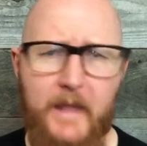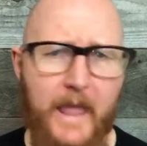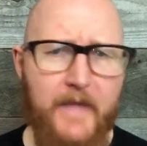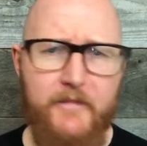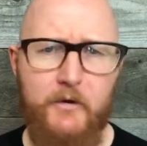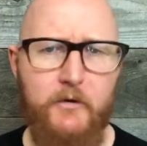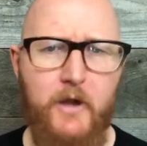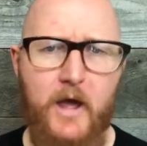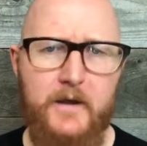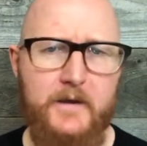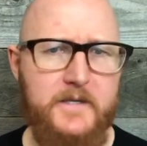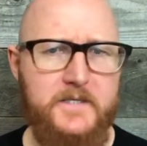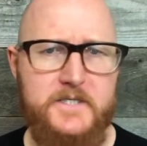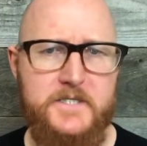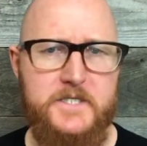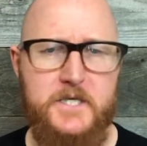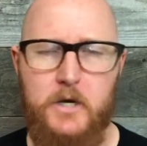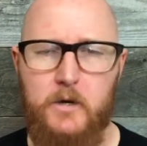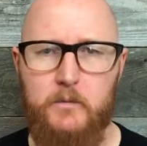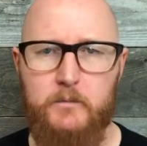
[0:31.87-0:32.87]
and they're not
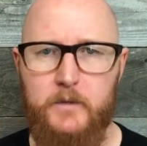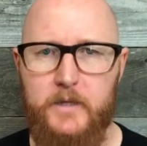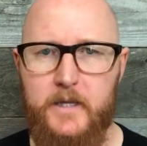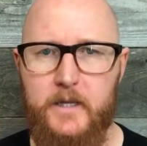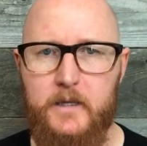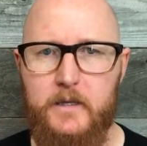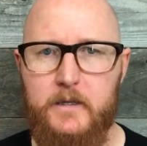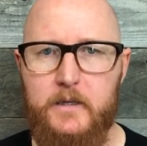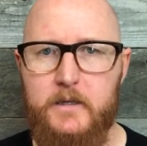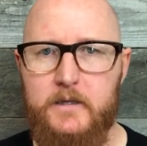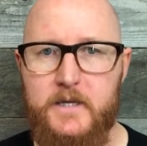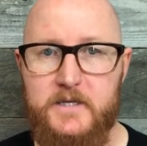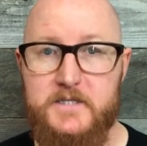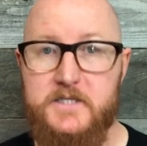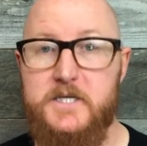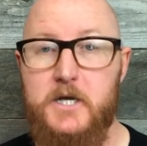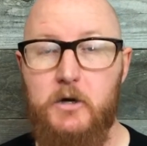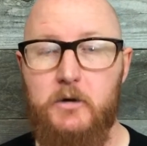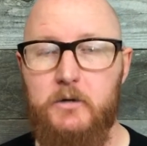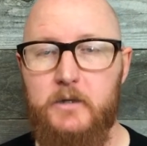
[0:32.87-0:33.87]
necessarily
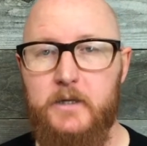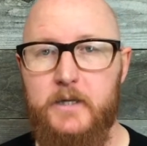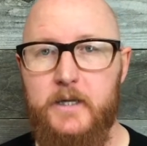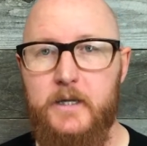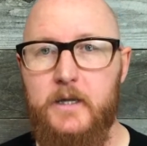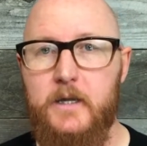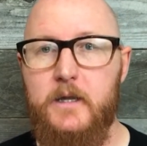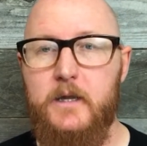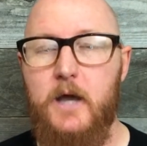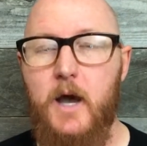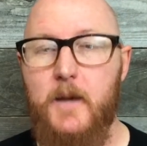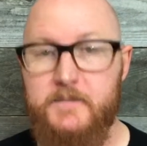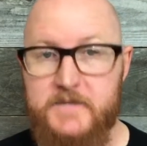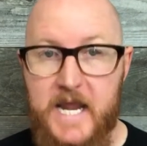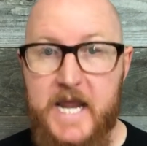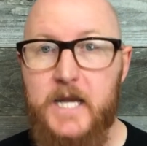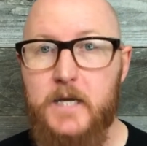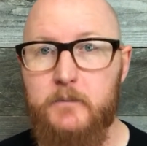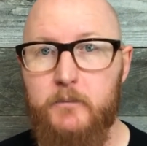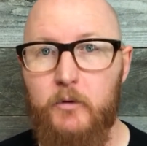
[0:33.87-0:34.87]
necessarily
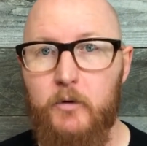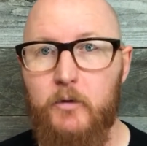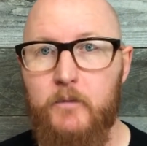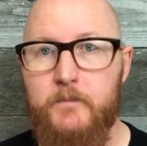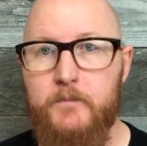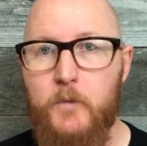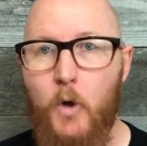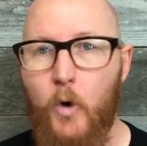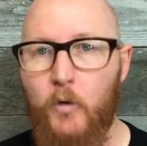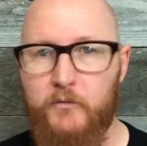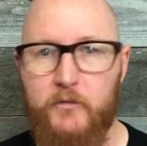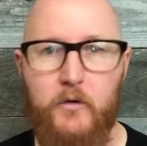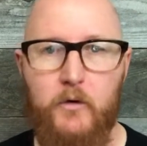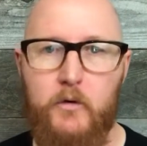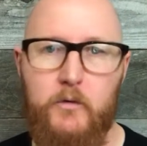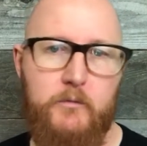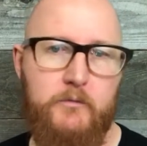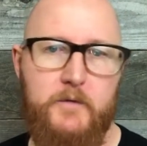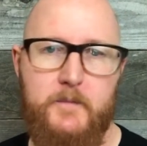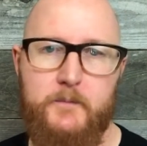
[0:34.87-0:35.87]
obtainable
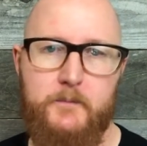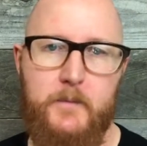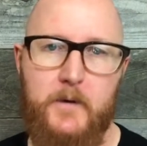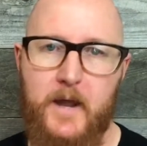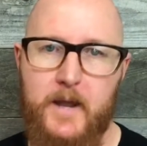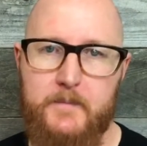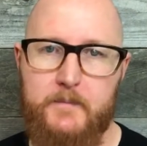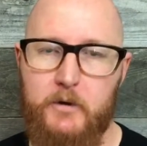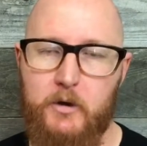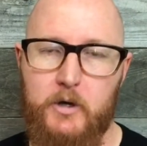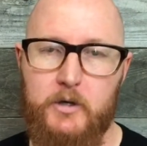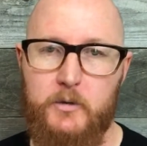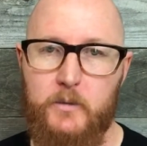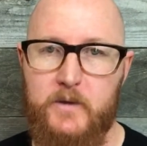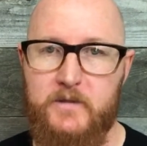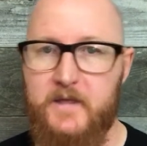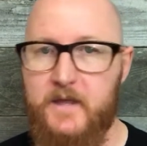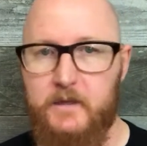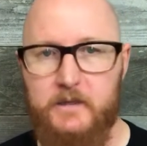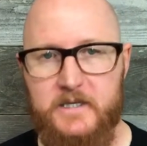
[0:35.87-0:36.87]
over the time period that we
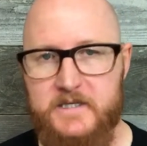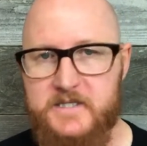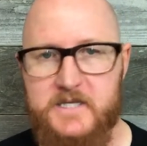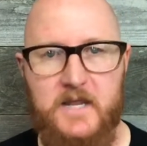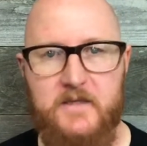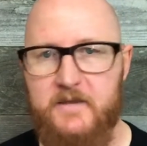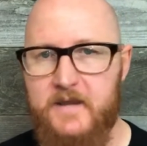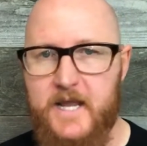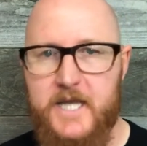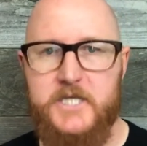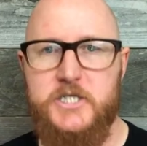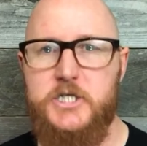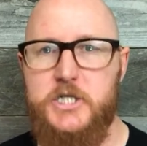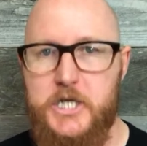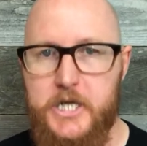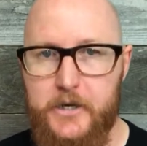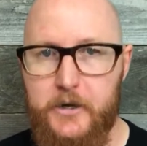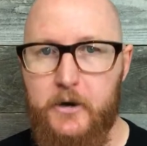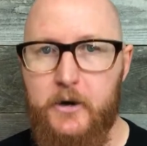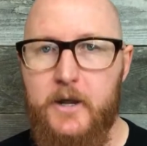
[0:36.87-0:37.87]
think, let's say the next
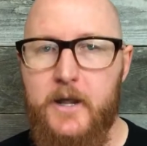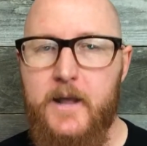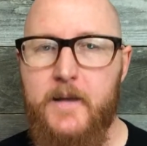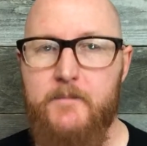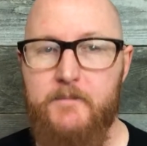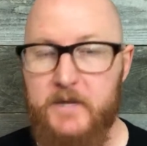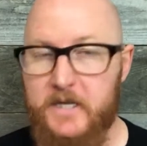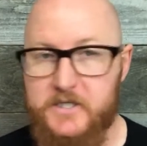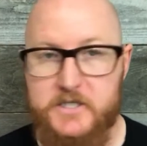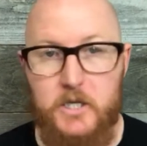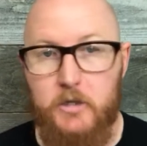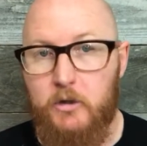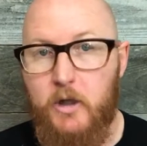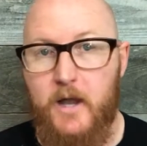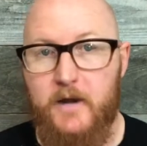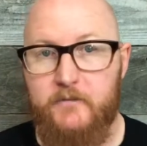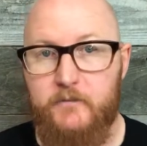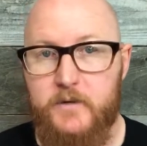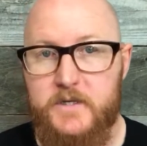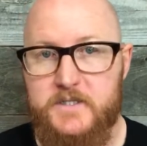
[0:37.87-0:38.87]
year, because a
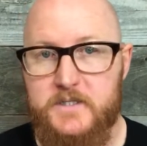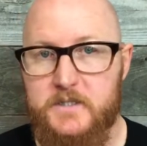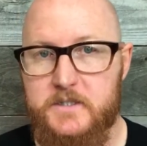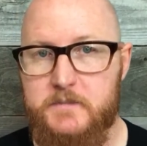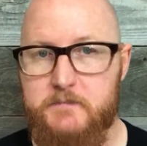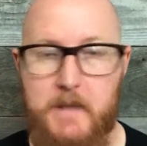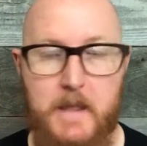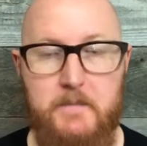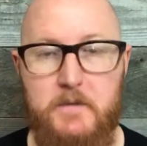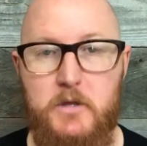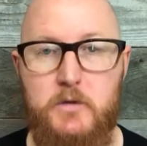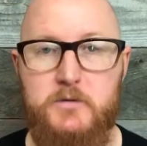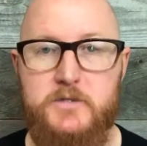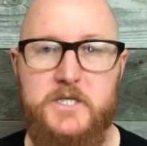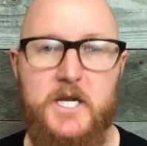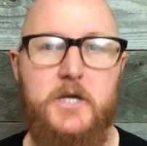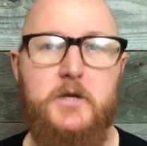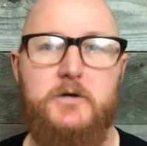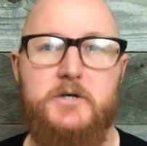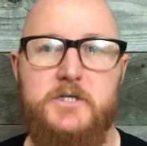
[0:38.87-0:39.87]
lot of reasons. Maybe you
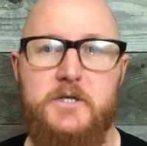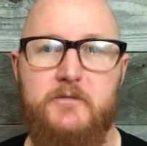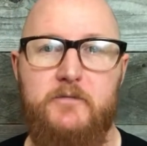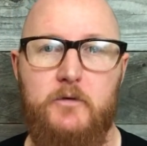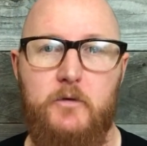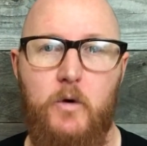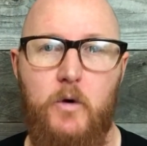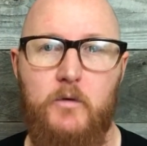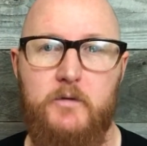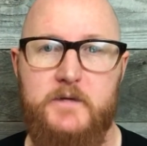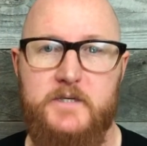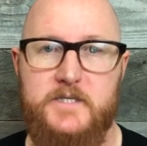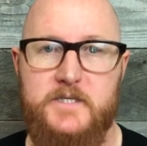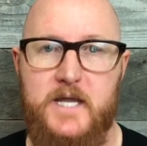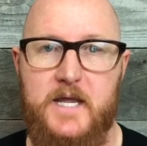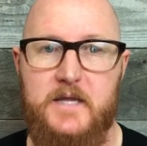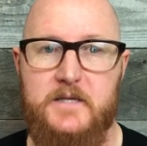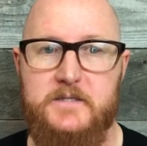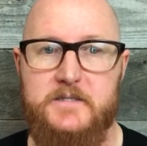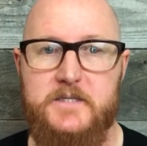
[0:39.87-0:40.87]
set yourself a goal that
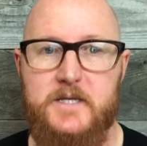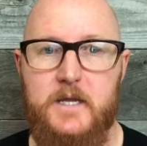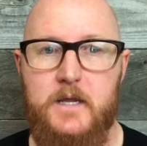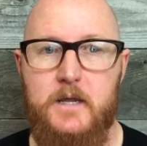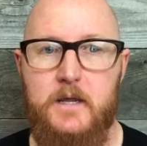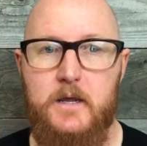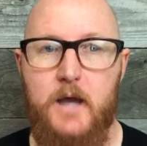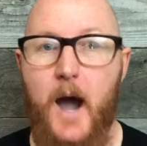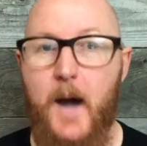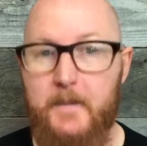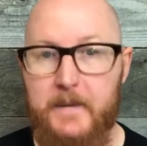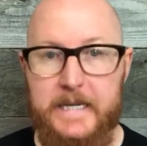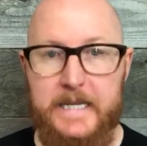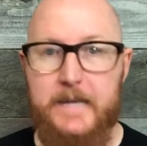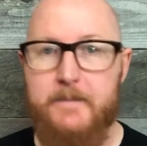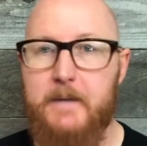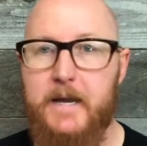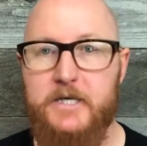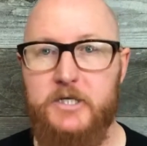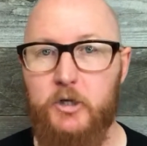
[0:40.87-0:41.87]
says, I'm going to
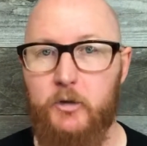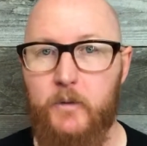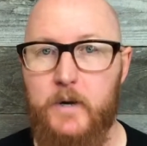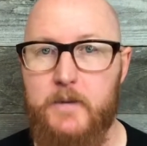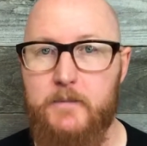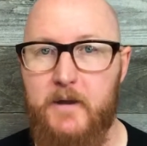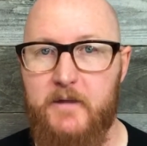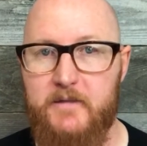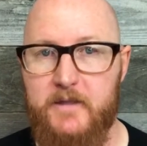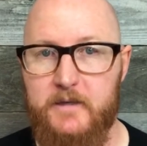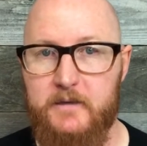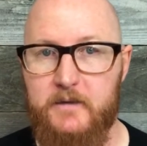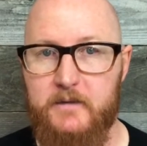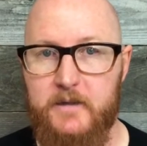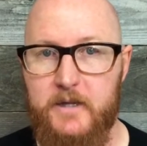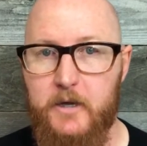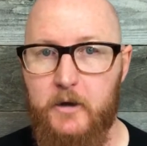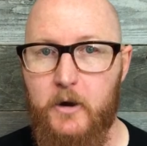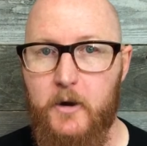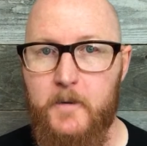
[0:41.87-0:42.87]
get my degree by the end of
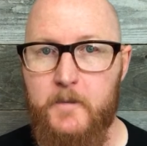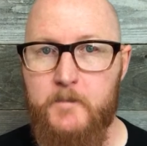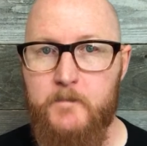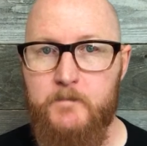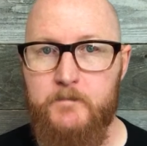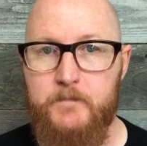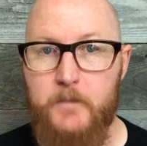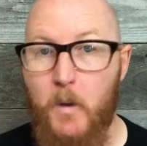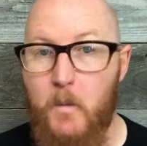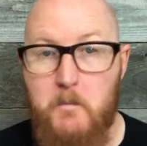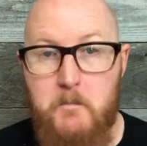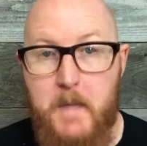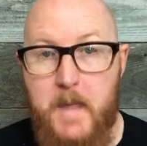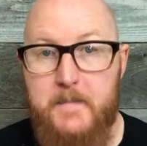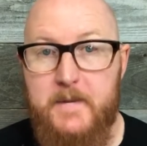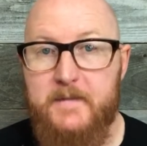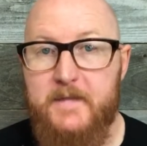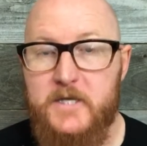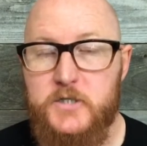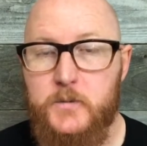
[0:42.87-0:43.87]
the year.
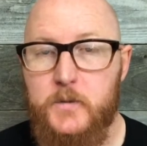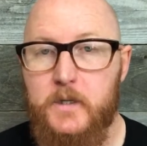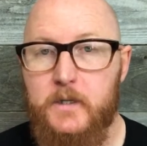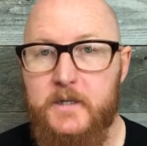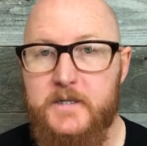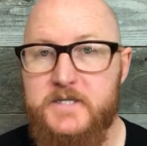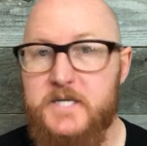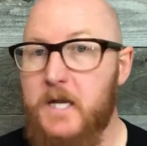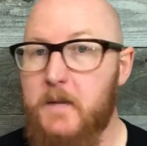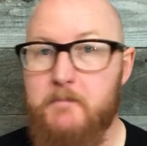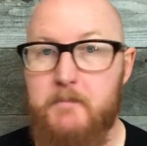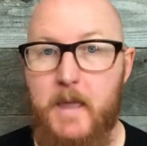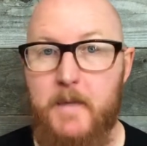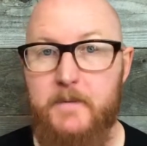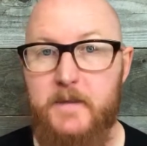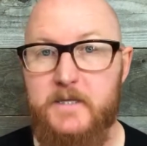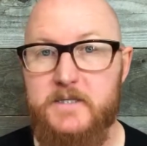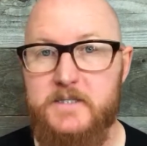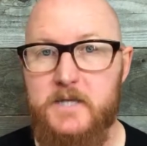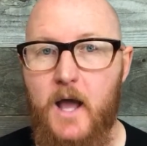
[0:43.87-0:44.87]
Maybe that's realistic,
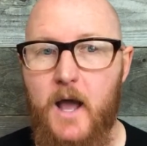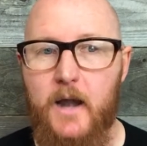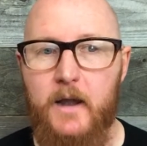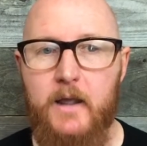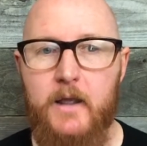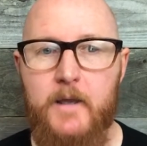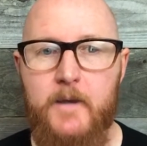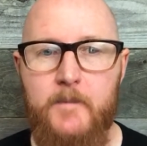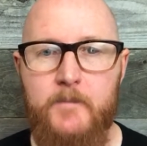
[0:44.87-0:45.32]
maybe it's not.